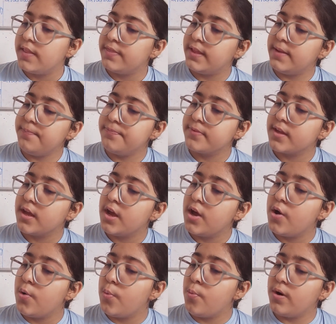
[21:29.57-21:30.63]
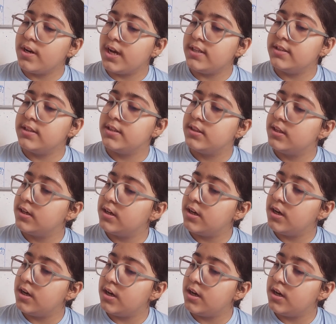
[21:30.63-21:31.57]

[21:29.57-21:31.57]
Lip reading: Then what are the